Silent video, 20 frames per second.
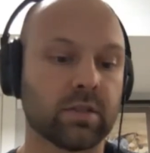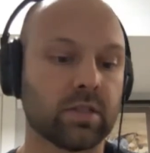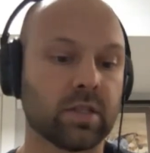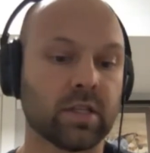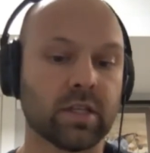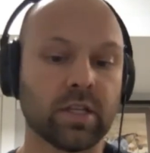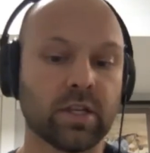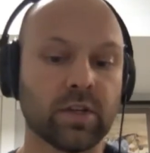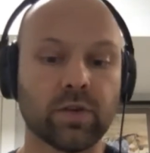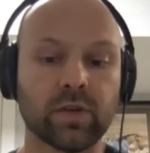
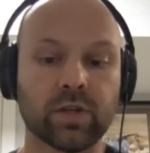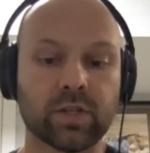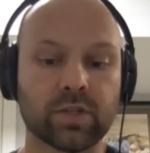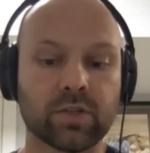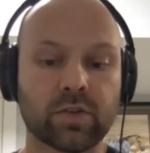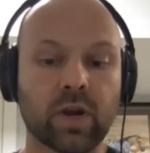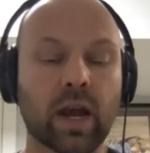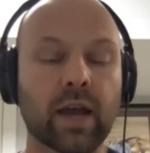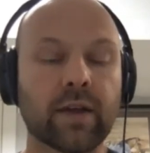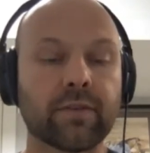continuing to
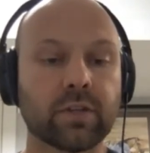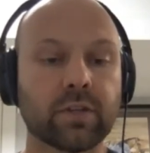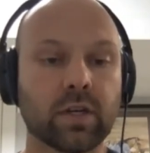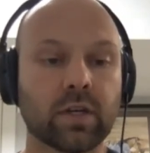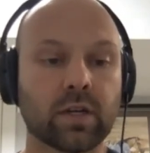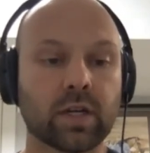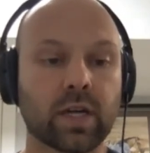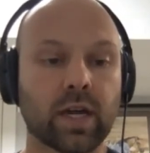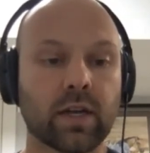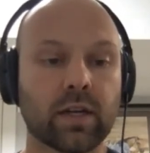strive
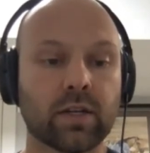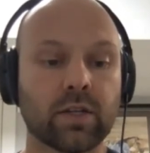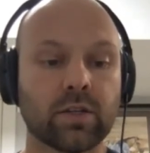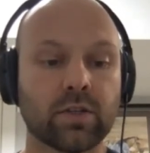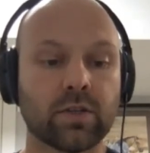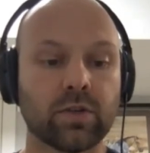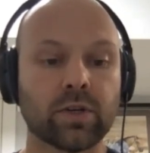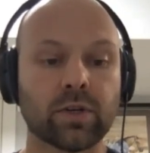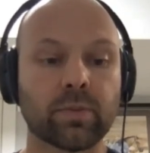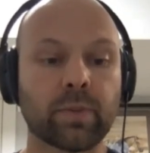to kind of
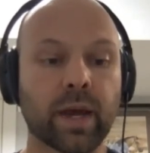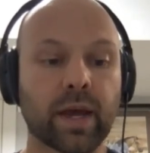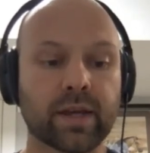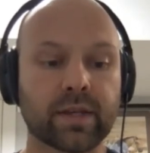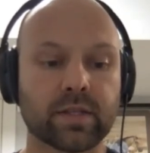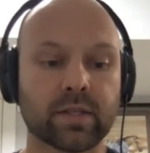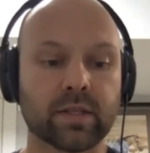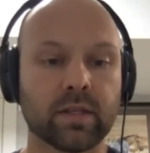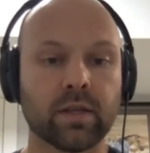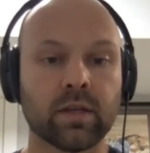do your
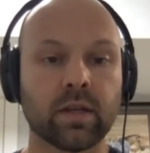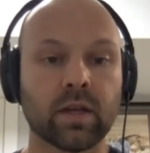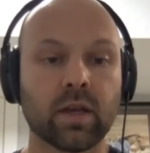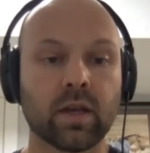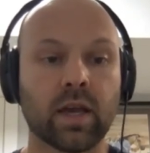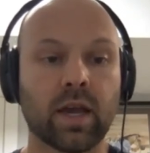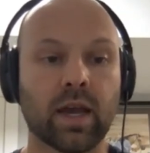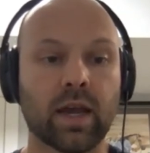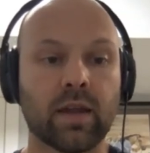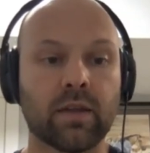best and
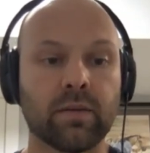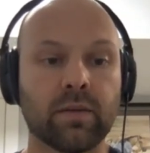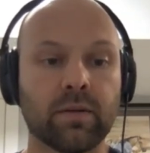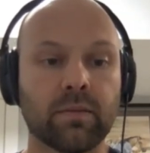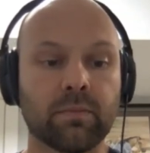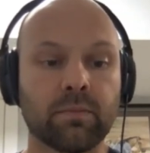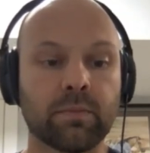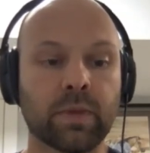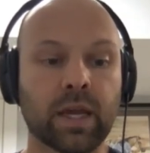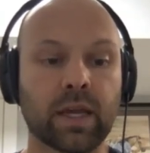
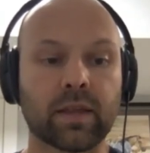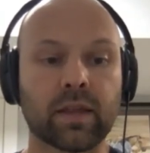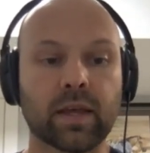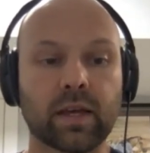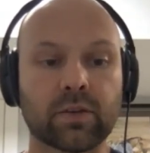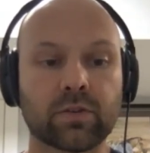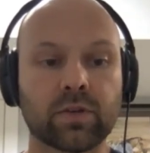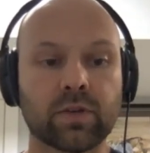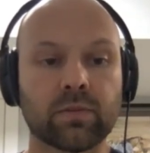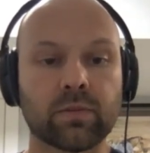make
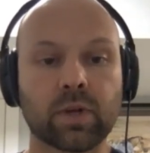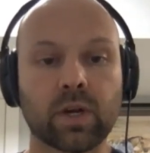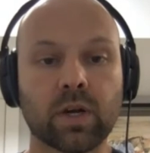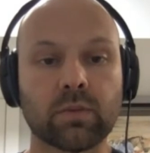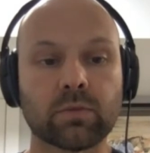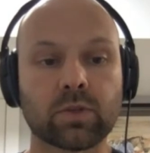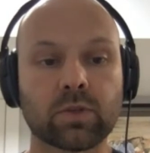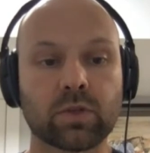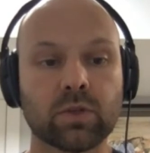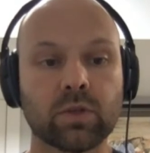that dream
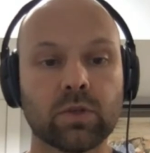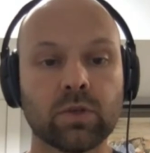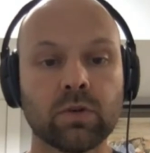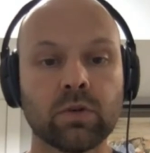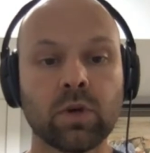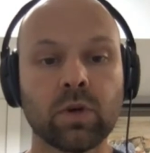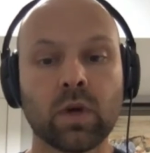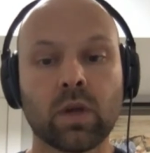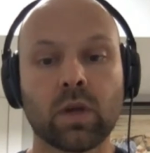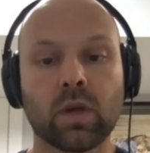come true.